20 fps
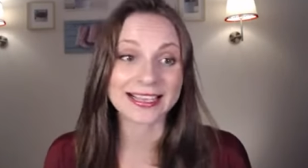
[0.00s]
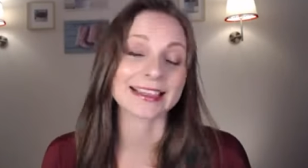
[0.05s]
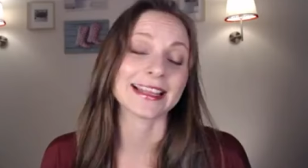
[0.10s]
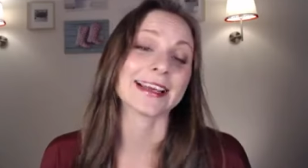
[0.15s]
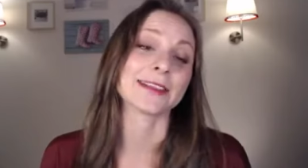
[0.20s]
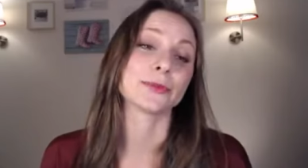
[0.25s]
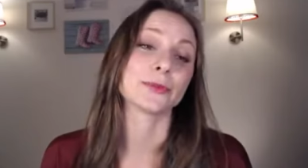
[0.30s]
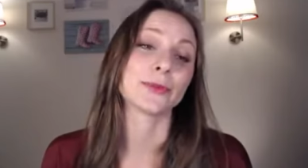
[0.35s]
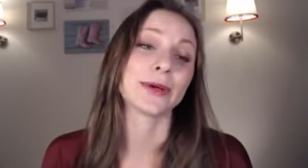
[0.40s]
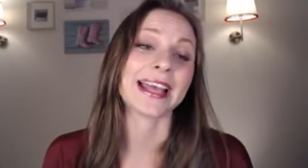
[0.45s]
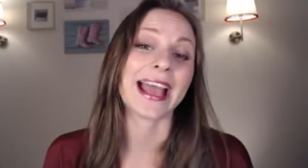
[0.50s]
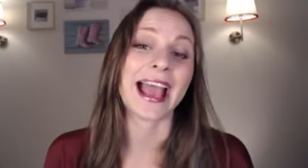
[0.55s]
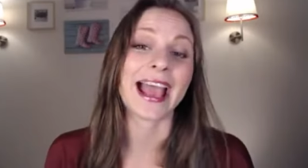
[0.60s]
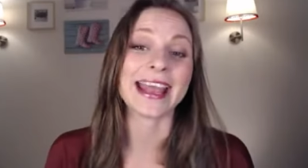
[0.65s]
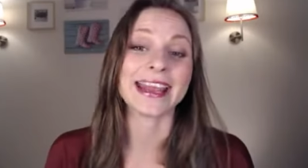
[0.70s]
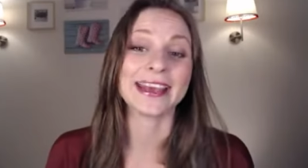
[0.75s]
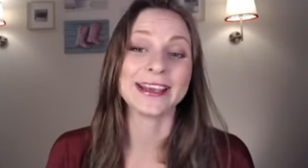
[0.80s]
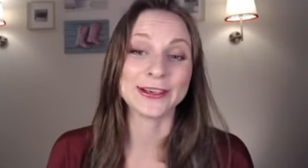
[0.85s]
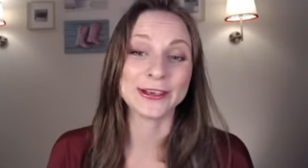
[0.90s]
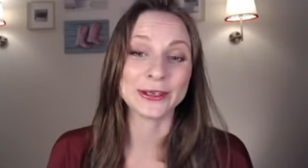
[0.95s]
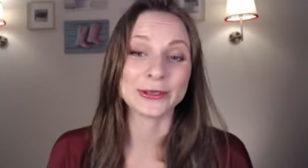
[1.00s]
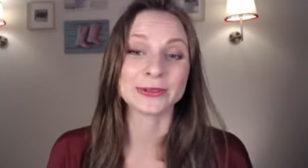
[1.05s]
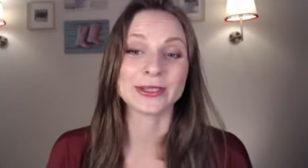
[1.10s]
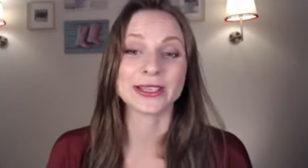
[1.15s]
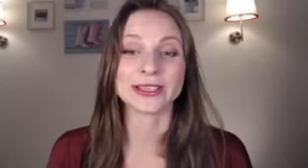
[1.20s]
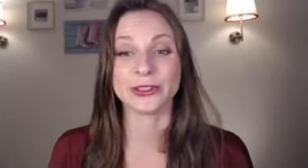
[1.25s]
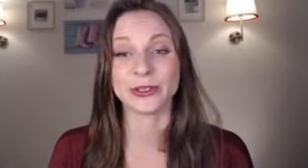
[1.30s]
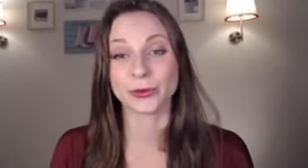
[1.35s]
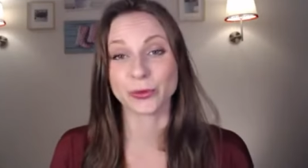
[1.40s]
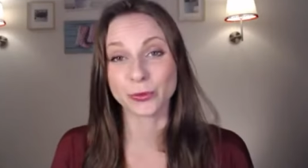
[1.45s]
That way I know
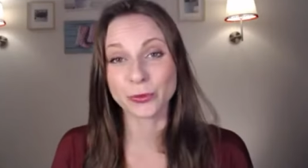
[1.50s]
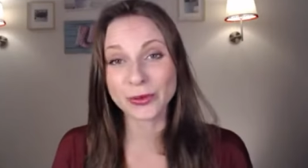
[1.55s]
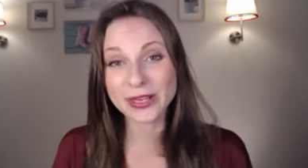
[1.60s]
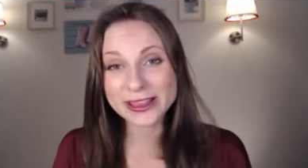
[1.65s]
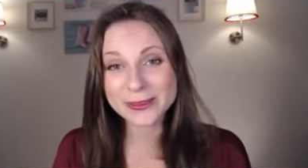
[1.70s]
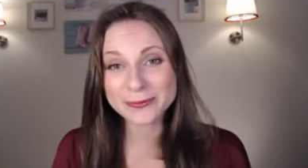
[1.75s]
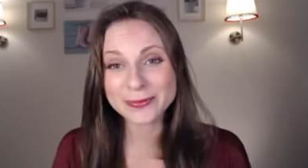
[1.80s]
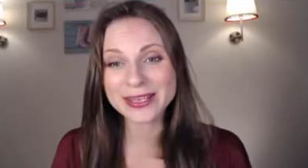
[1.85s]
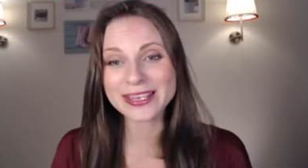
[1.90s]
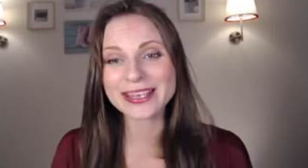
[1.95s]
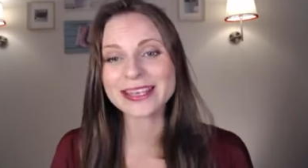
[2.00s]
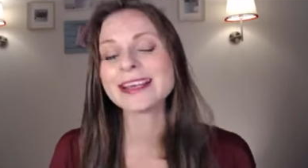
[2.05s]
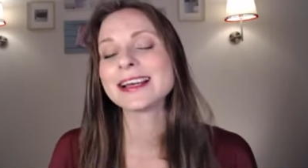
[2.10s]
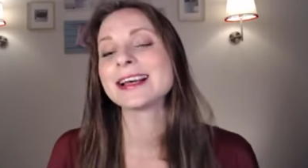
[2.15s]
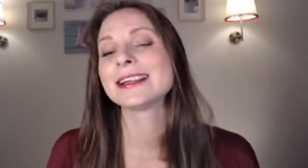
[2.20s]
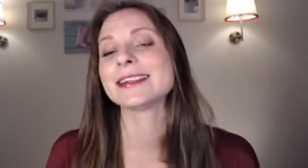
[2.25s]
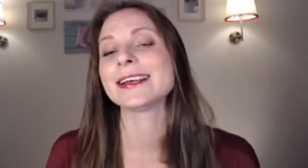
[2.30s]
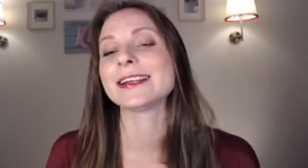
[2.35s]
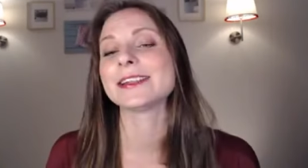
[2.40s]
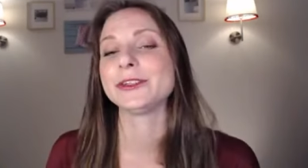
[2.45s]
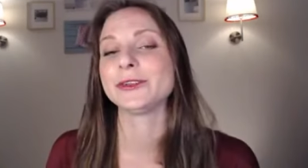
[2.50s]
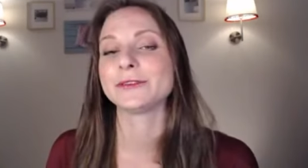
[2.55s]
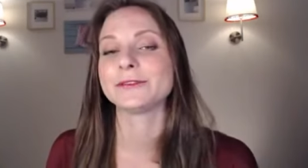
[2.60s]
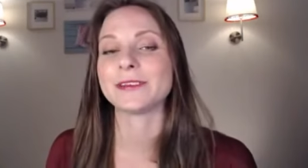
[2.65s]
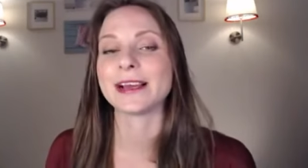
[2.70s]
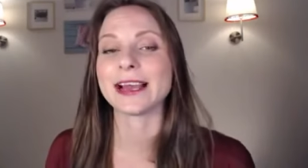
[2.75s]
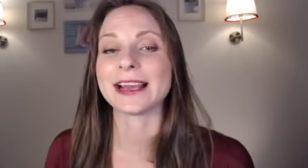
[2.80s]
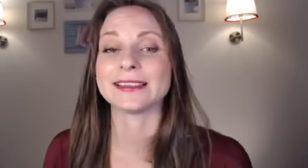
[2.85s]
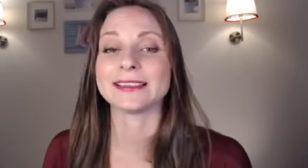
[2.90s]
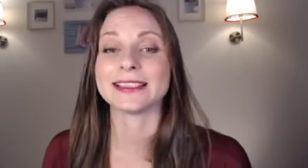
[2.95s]
that you're with me, that you
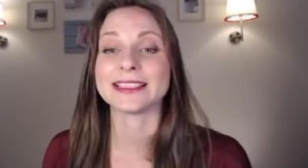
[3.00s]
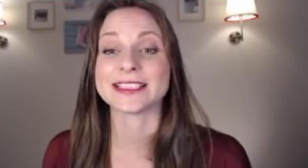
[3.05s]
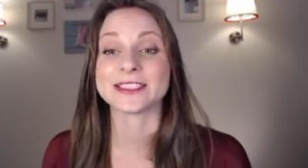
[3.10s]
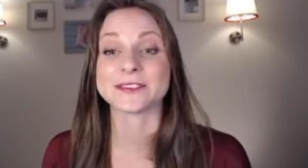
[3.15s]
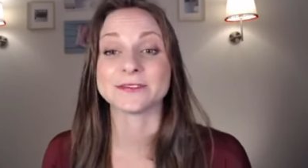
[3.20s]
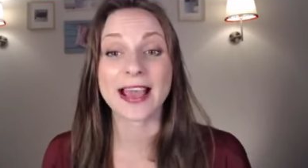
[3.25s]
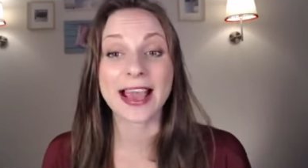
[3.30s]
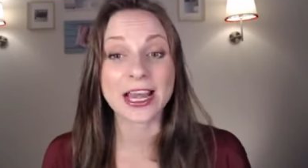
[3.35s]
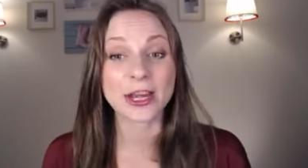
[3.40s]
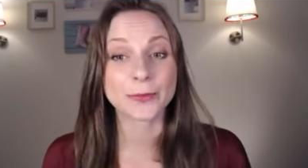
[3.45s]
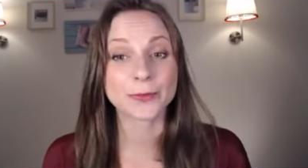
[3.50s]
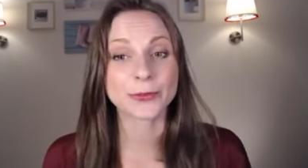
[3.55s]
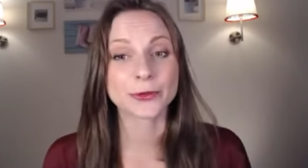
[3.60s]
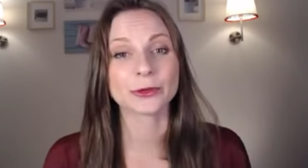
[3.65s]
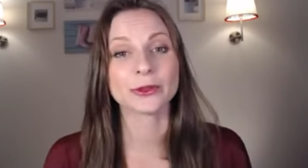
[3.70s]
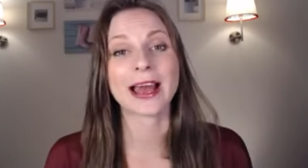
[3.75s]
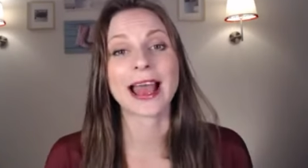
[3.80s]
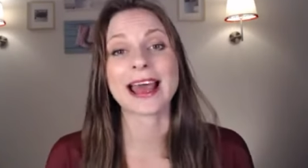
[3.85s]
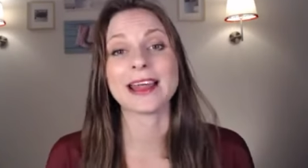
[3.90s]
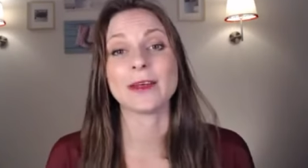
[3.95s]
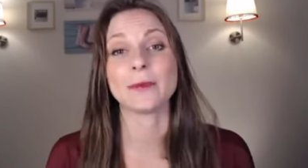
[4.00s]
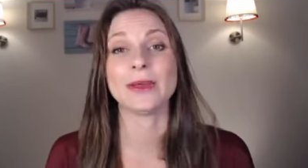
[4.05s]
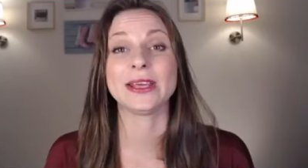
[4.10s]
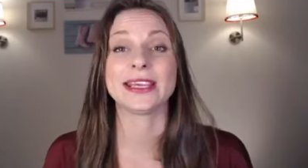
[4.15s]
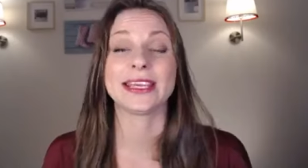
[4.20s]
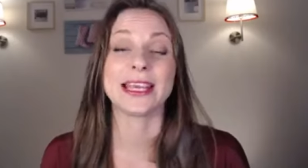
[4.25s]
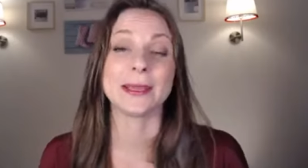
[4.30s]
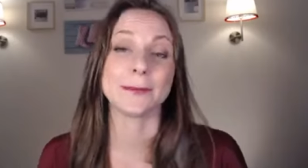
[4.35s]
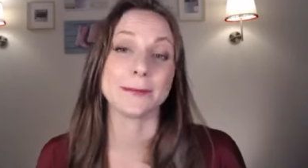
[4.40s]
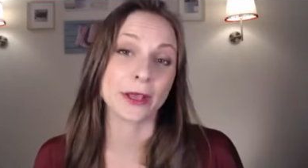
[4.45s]
find this valuable, and we
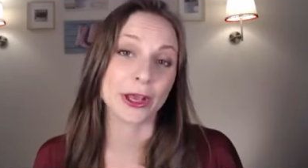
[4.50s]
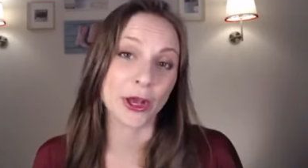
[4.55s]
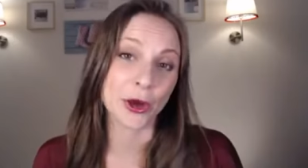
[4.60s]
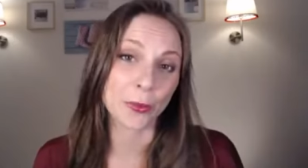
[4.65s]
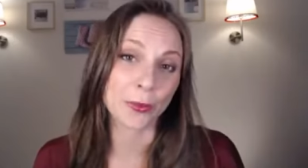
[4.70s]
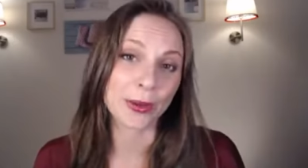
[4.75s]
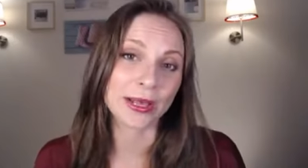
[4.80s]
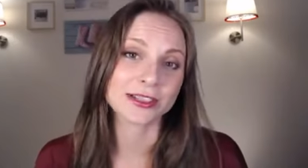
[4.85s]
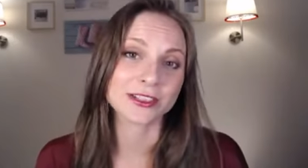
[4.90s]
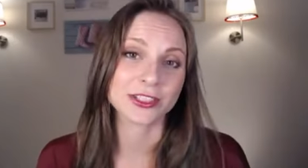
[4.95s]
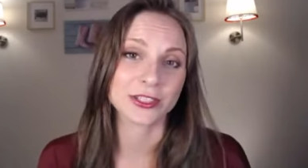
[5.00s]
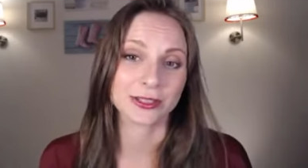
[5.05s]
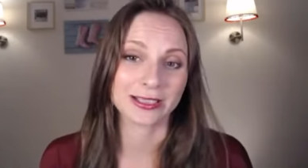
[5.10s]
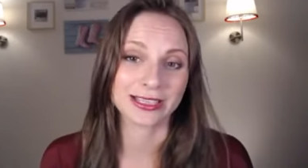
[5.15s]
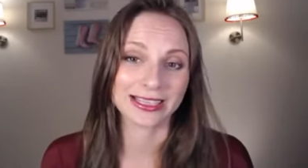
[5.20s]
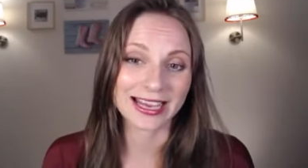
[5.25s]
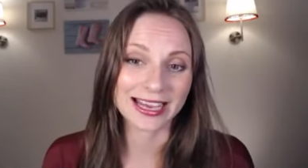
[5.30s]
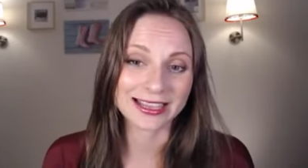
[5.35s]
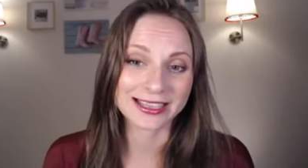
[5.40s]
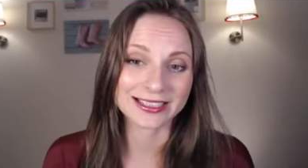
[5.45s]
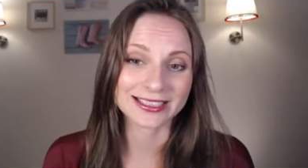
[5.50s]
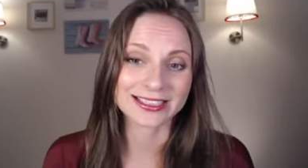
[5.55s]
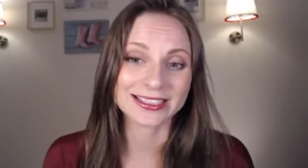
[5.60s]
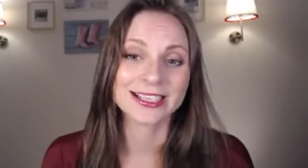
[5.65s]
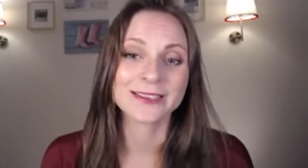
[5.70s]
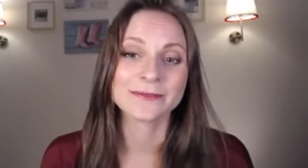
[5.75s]
keep going together